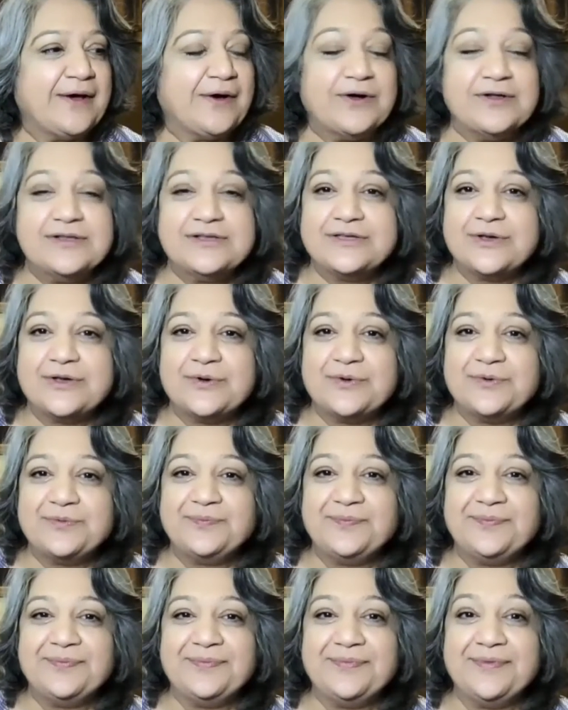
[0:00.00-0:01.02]

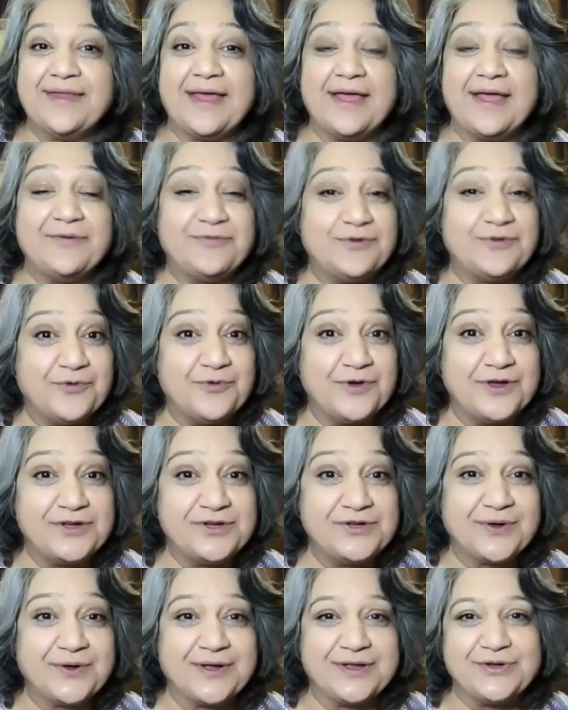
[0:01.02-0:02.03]
also, if you
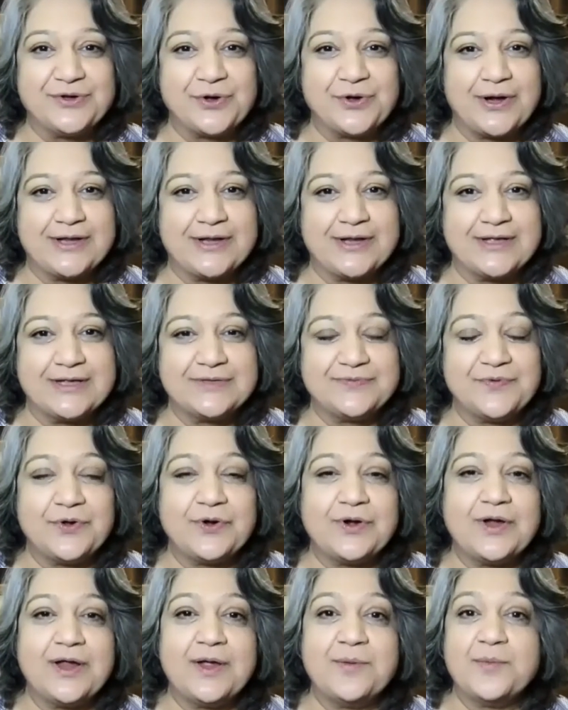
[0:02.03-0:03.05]
wish, you can join us
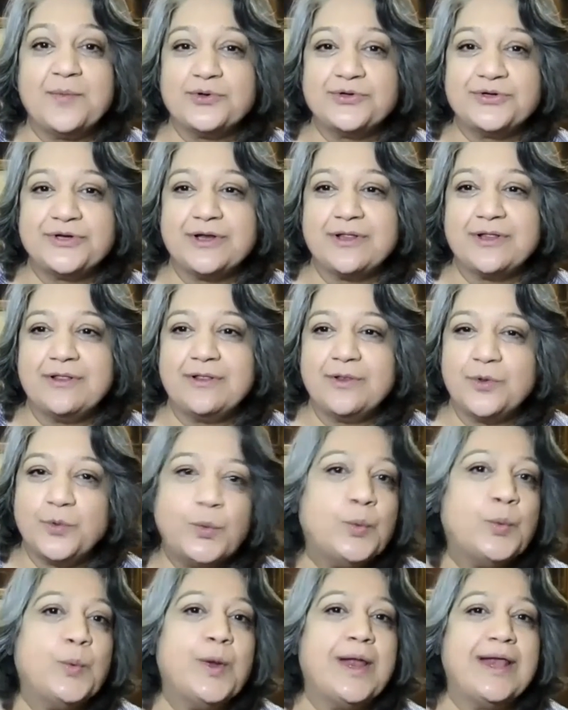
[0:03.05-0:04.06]
for Emotional
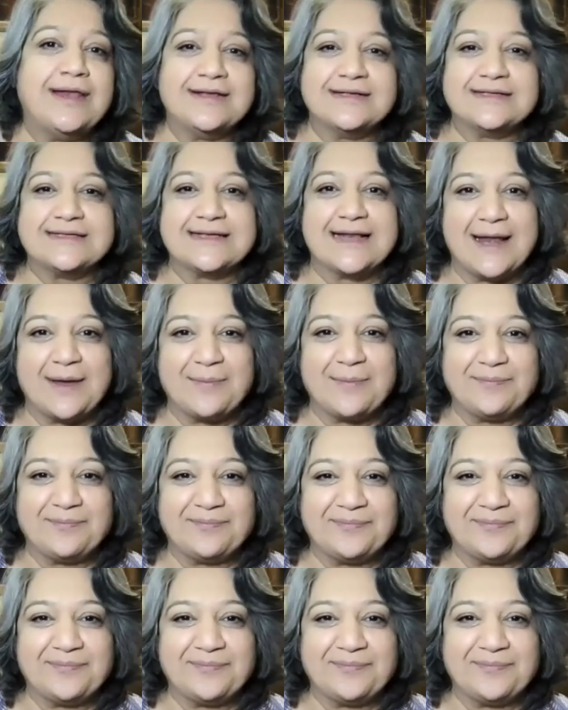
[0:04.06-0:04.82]
Wellness Club.